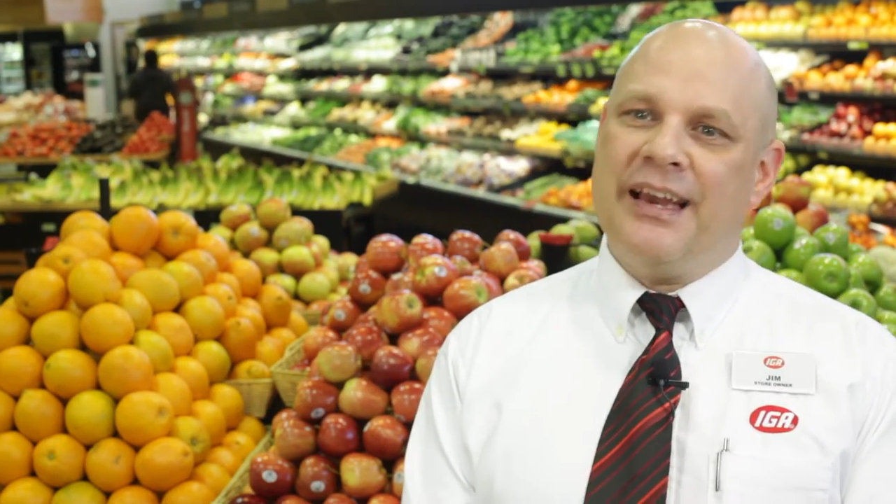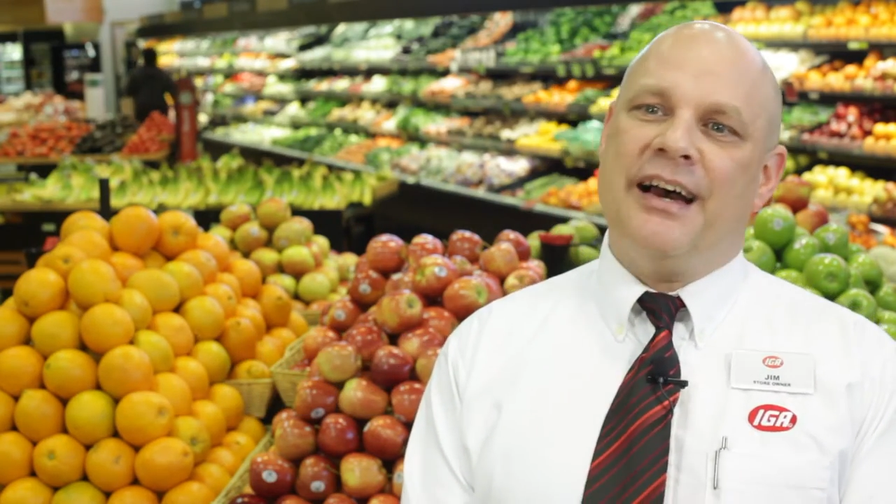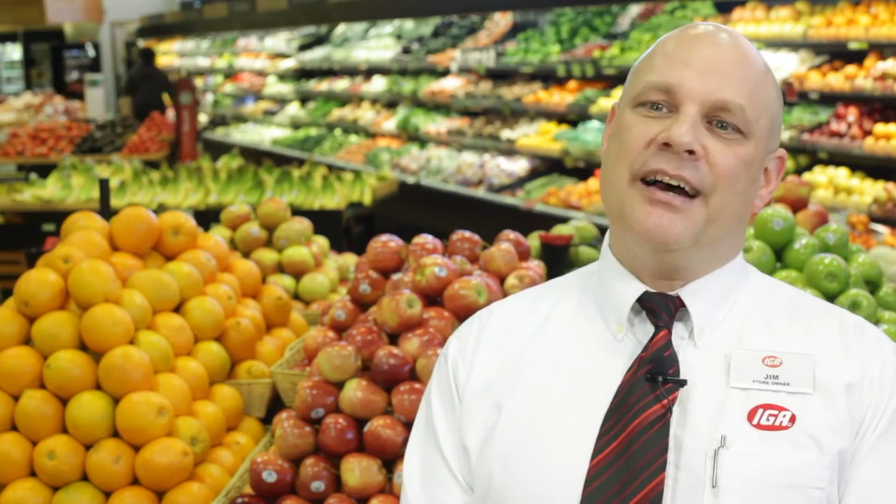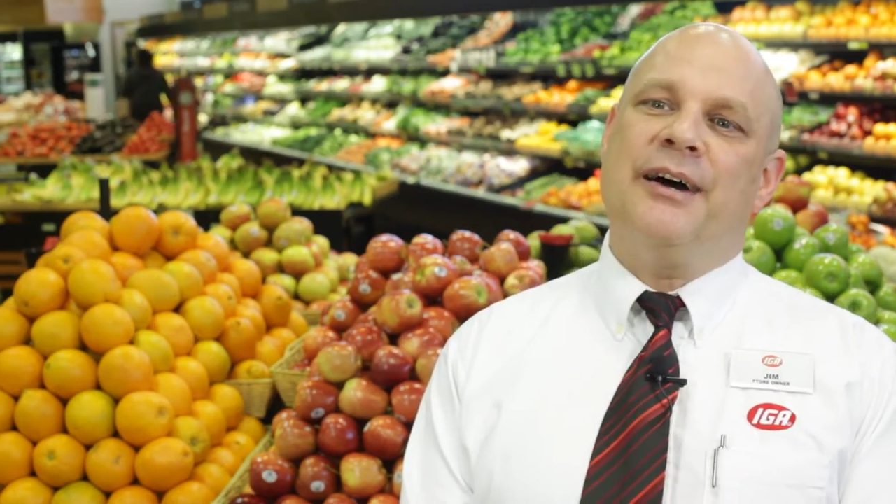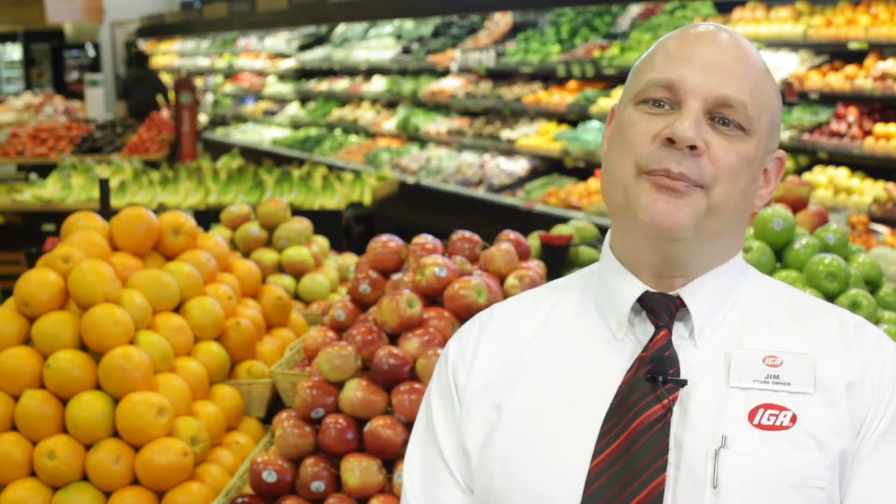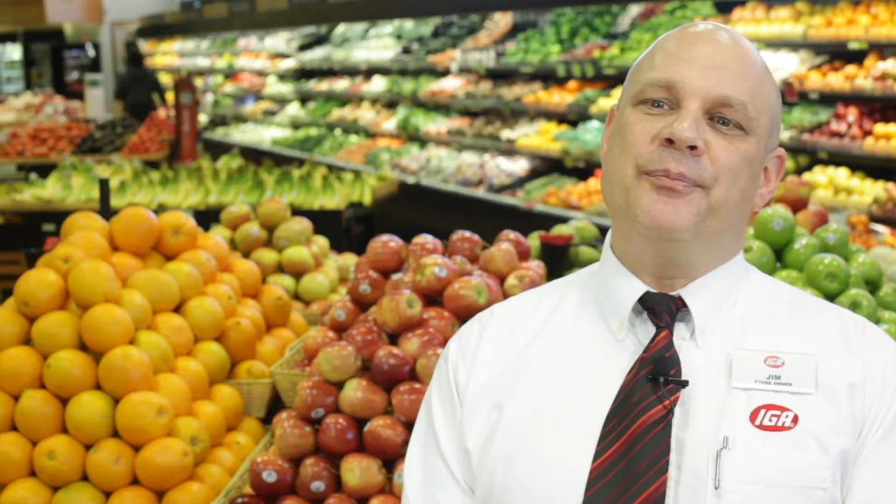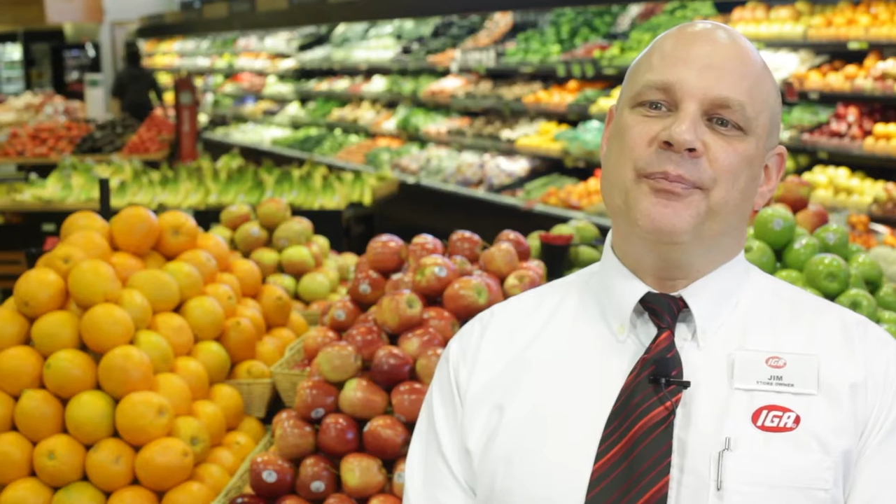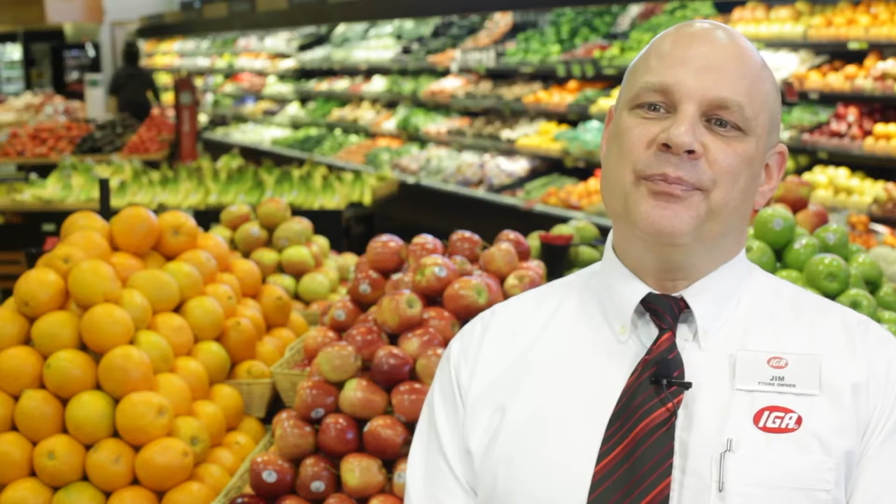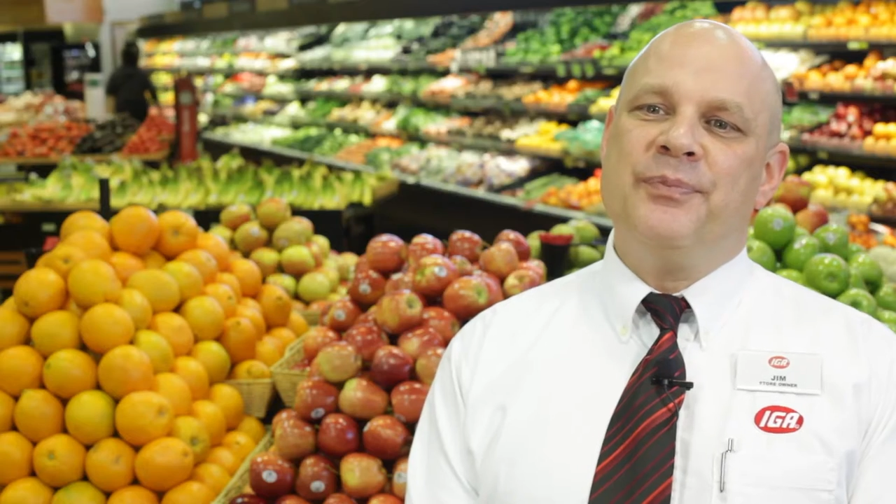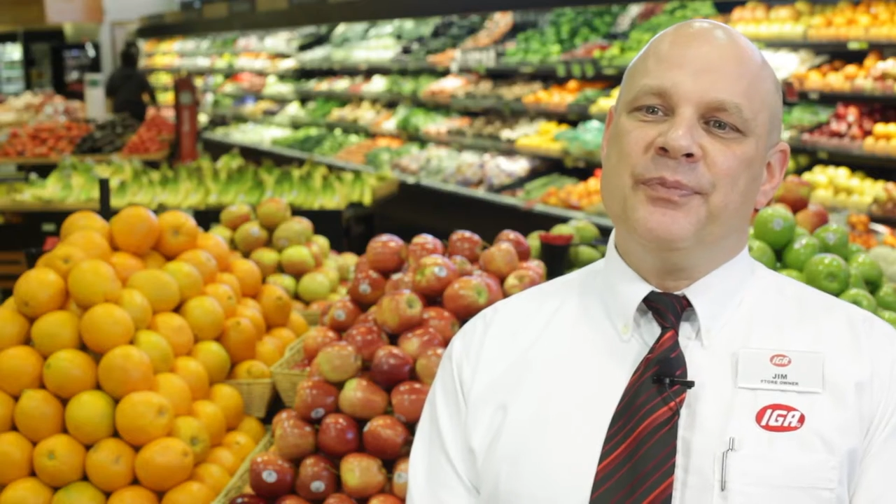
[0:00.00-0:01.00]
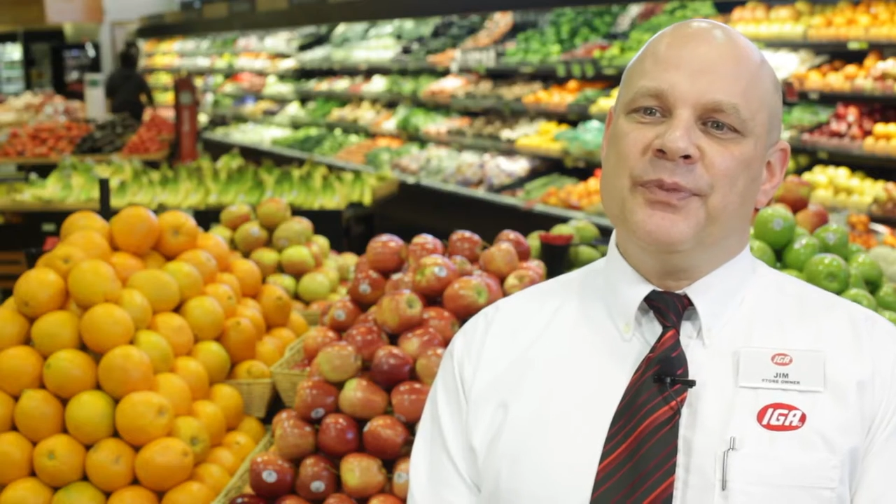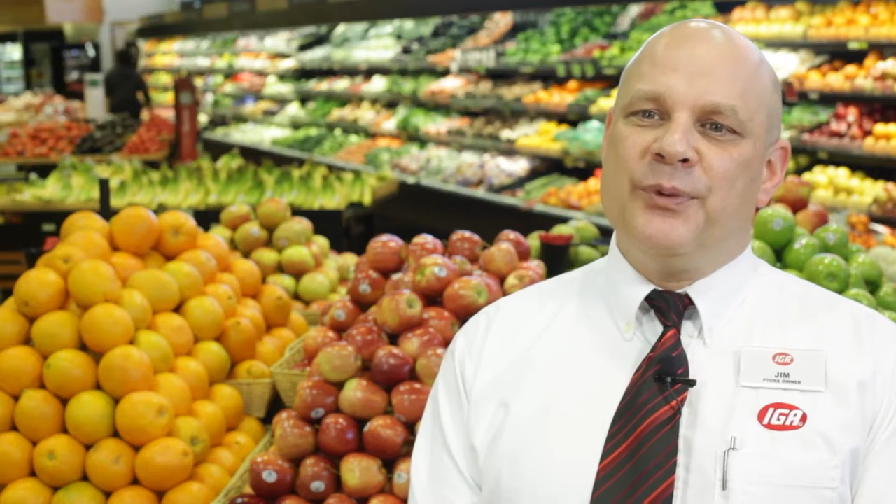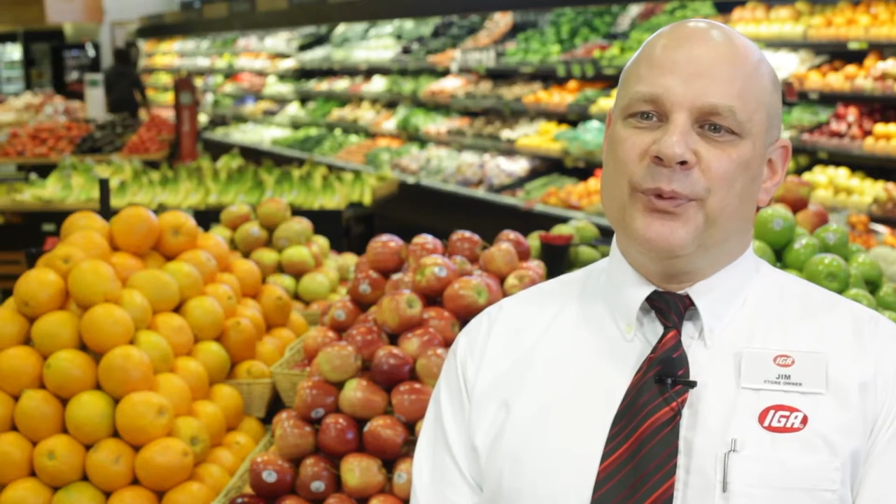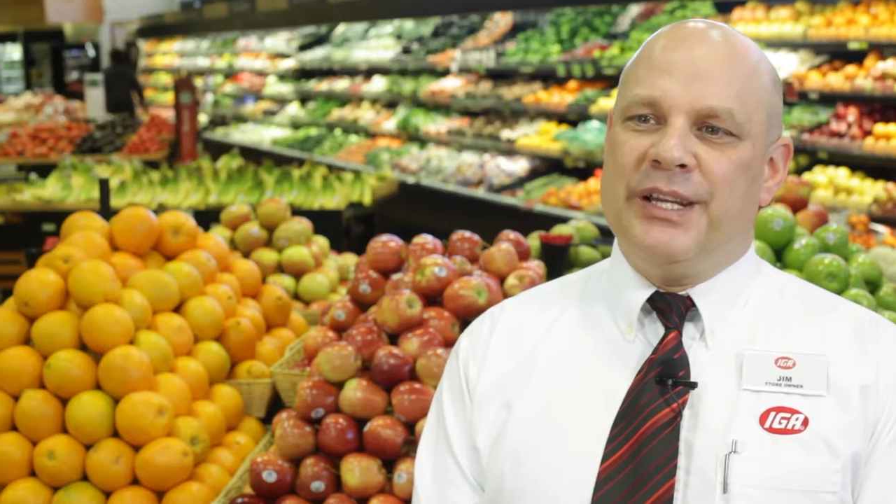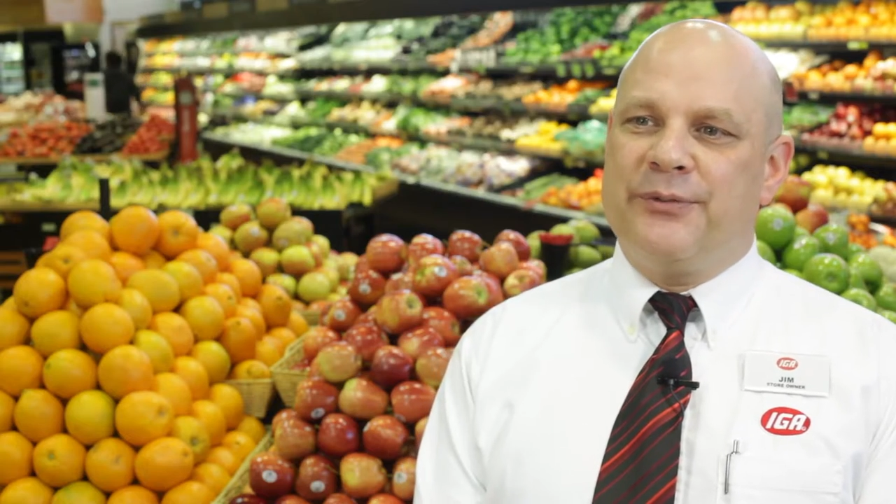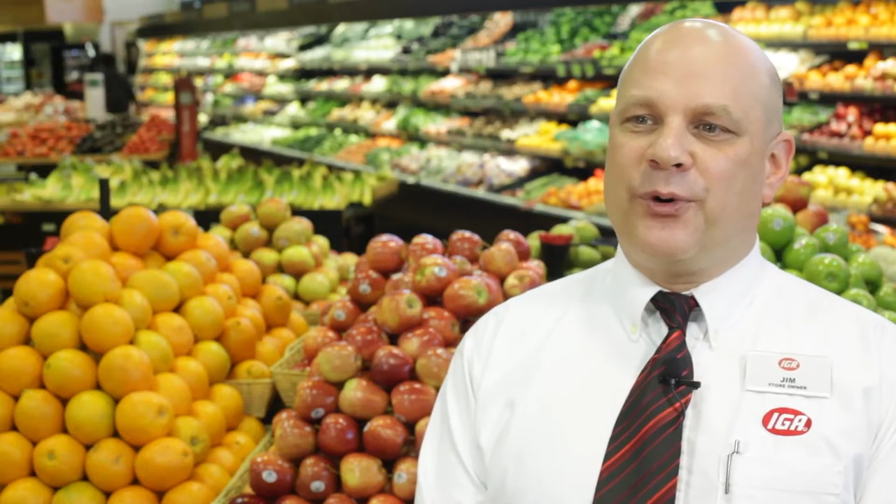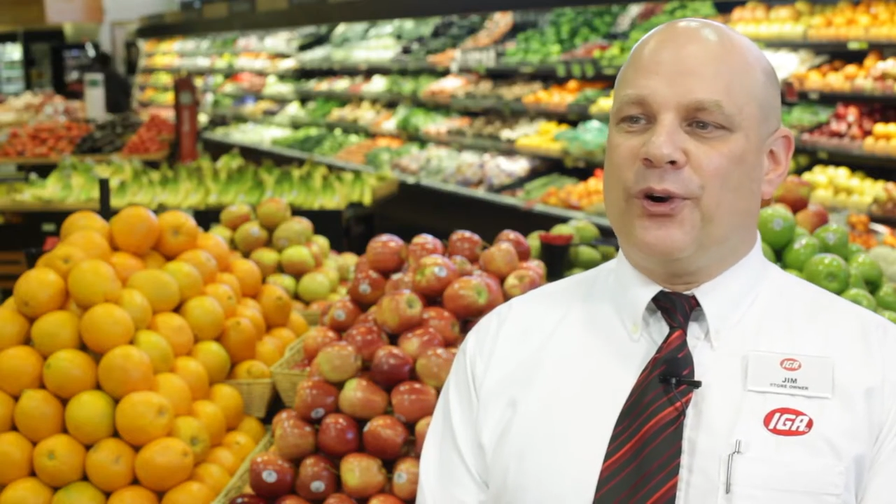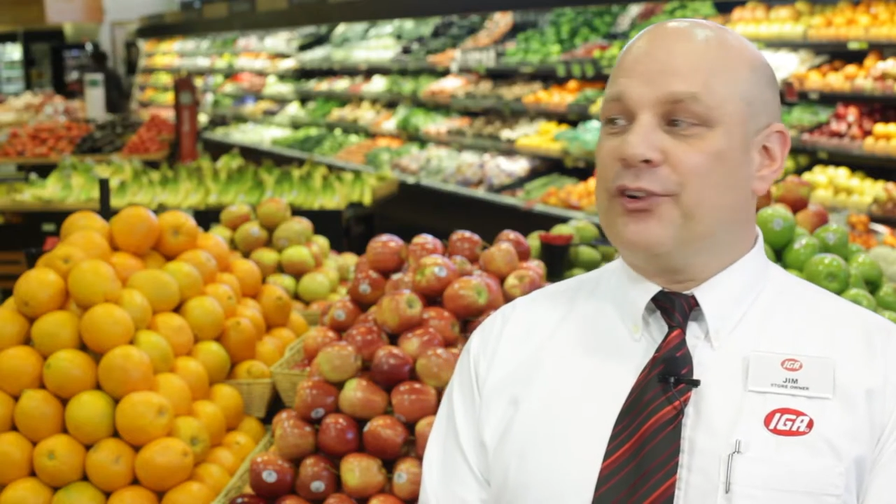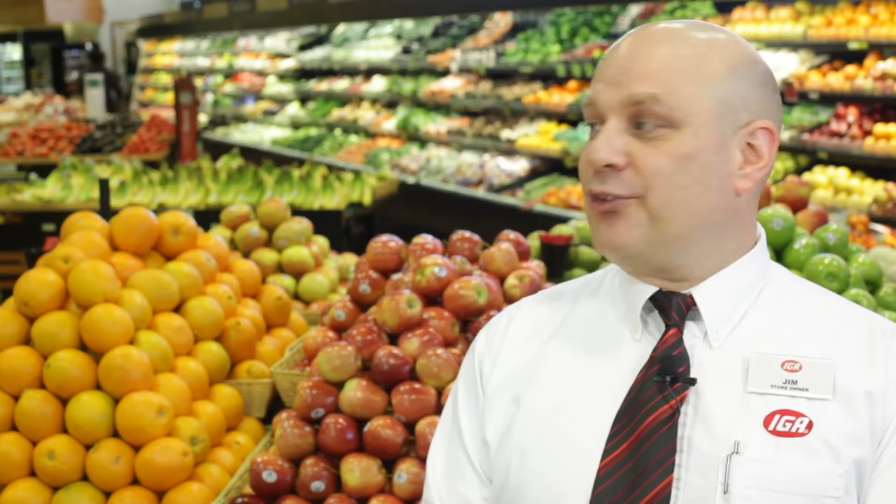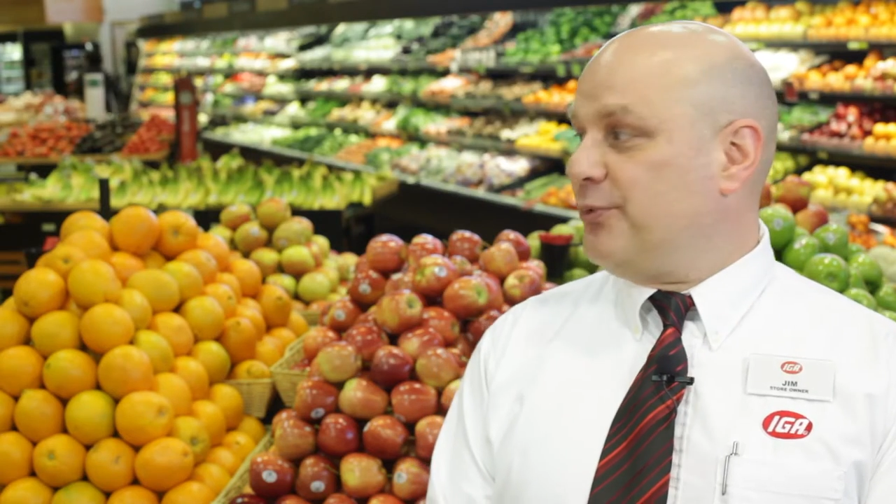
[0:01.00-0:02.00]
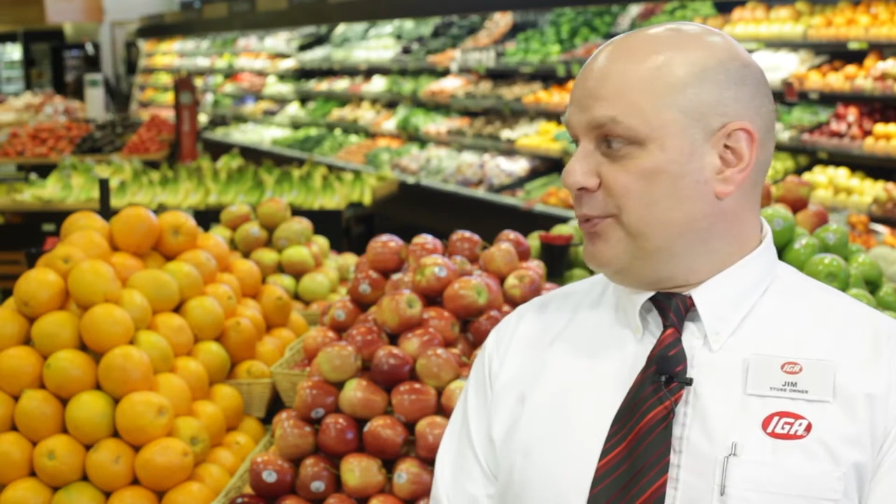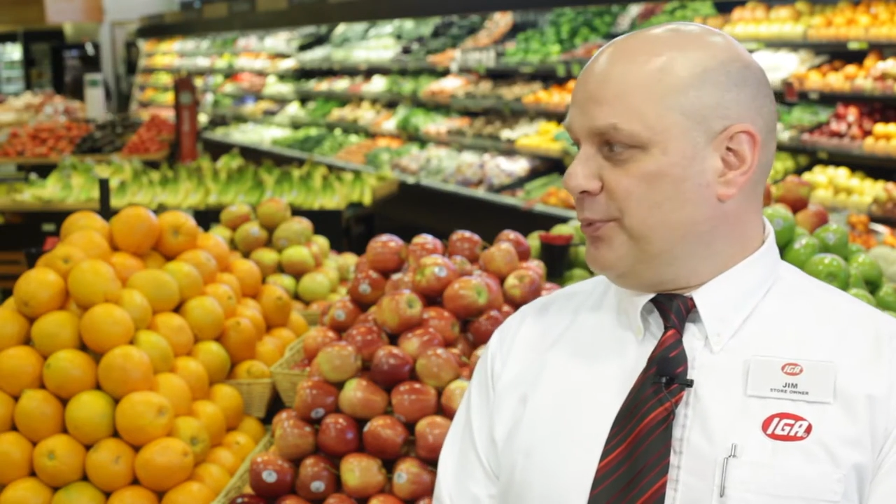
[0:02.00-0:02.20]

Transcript: Um, we, of course,